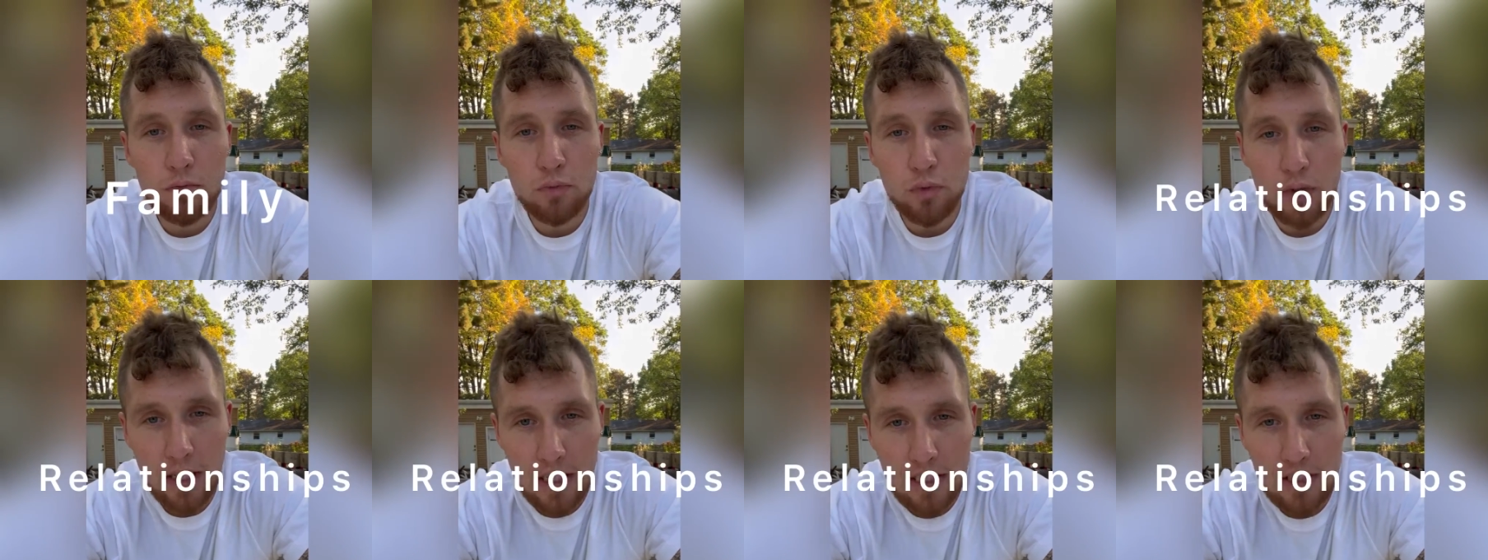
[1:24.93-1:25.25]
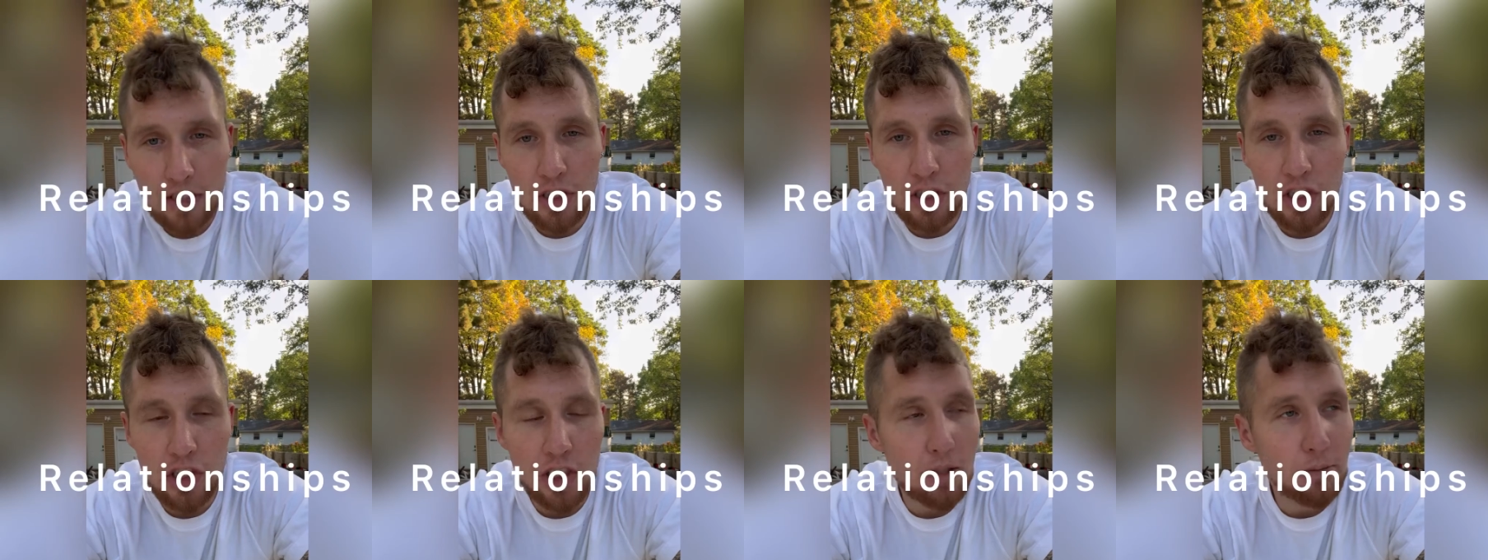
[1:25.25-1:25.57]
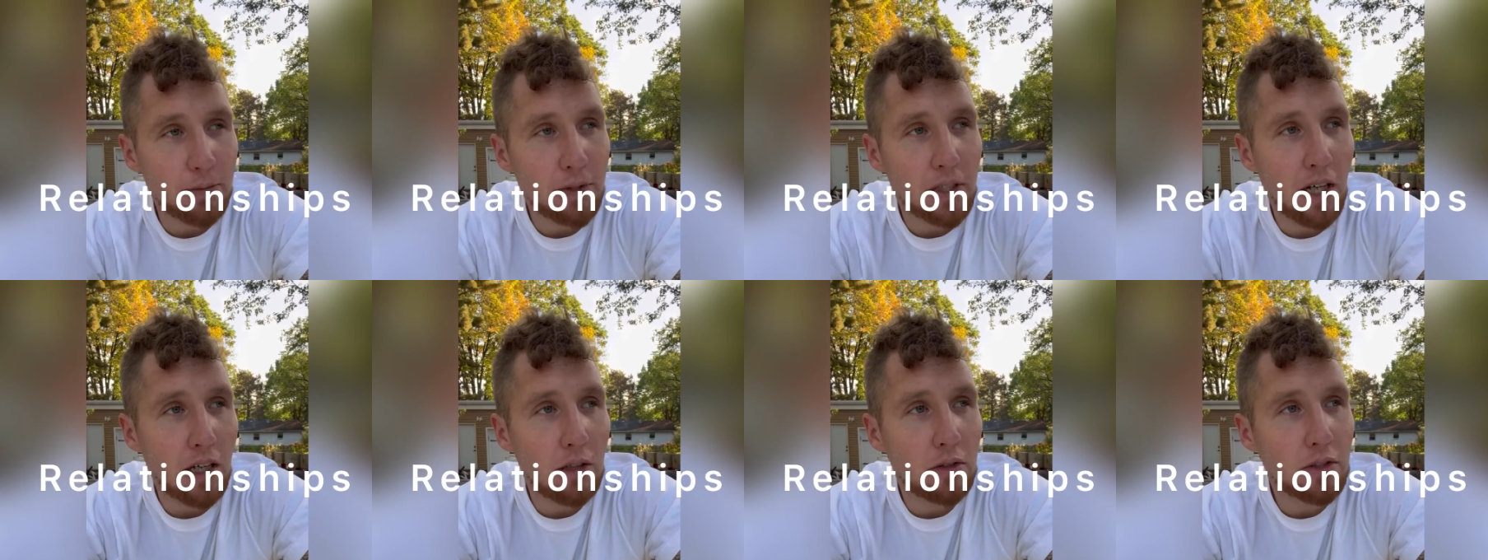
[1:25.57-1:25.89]

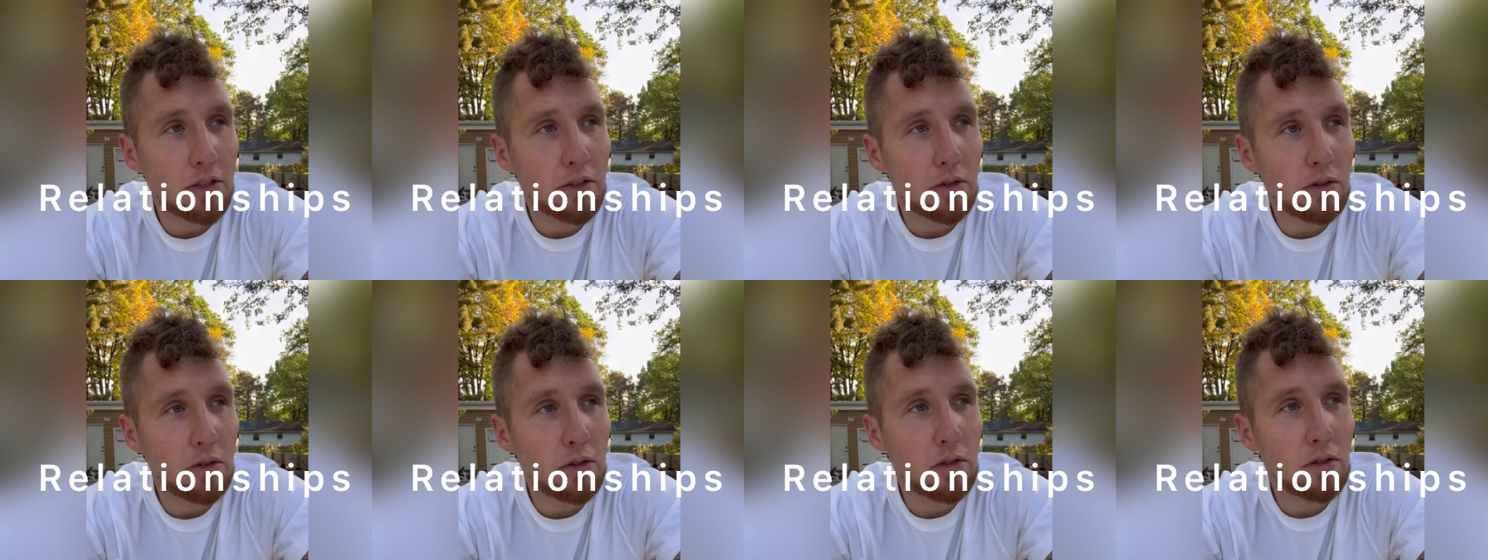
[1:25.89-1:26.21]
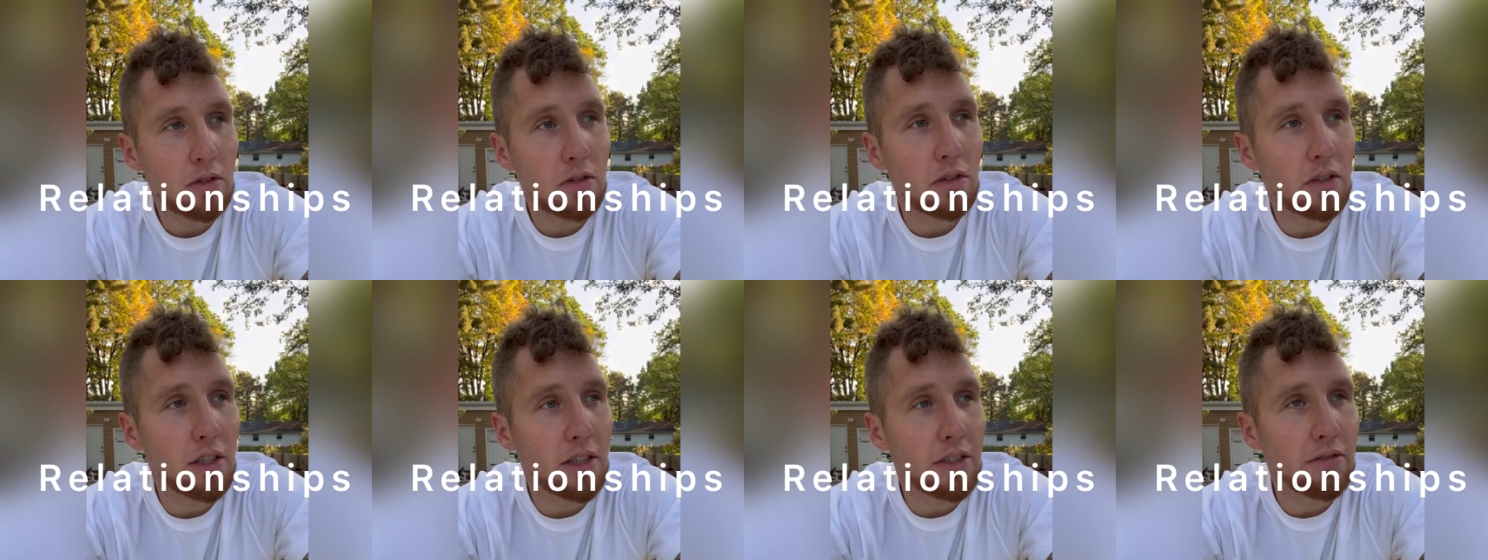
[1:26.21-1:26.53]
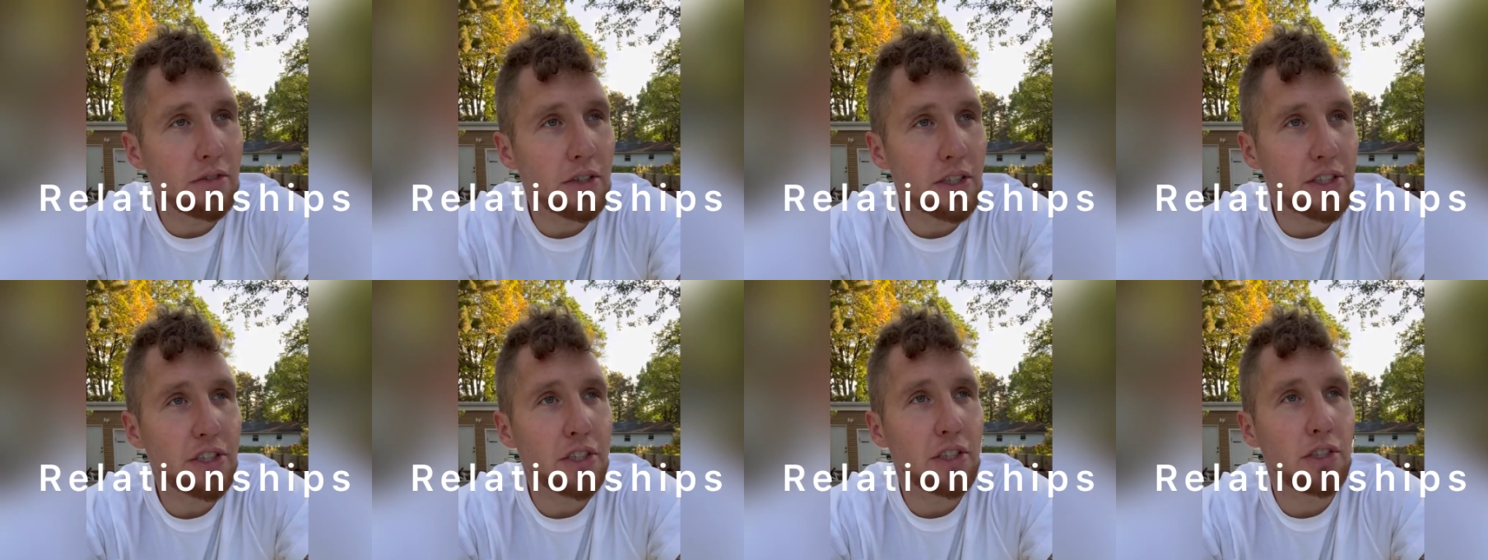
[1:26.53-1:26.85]
Relationships. How do you
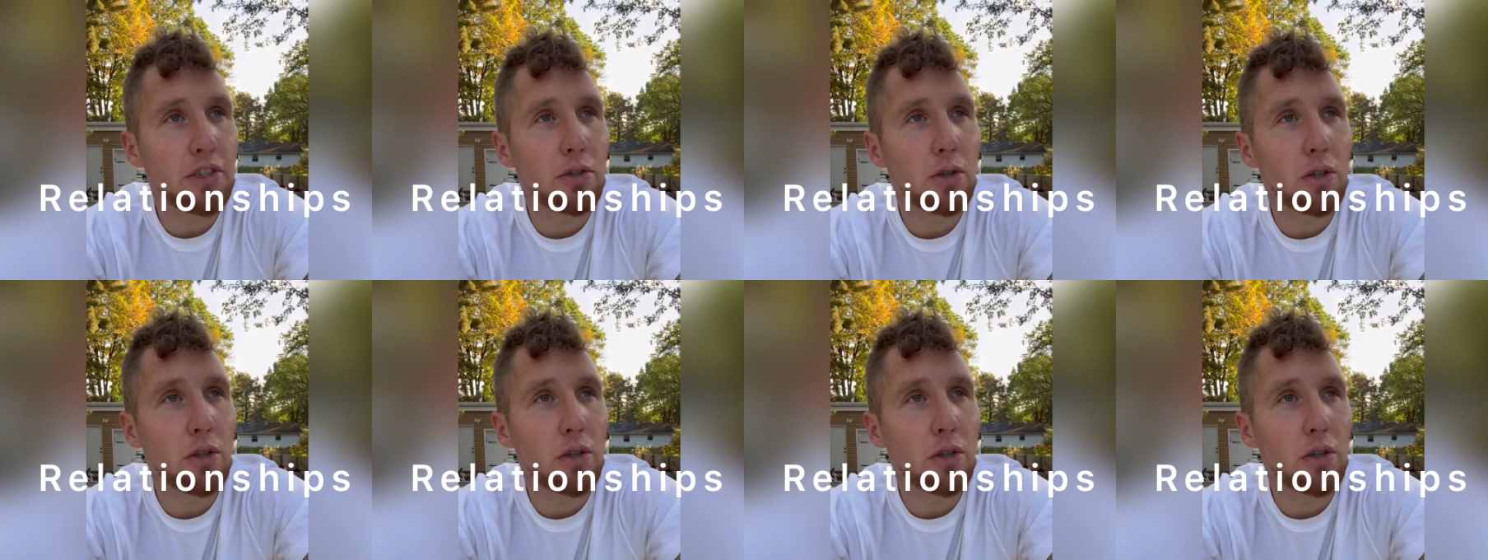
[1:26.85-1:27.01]
envision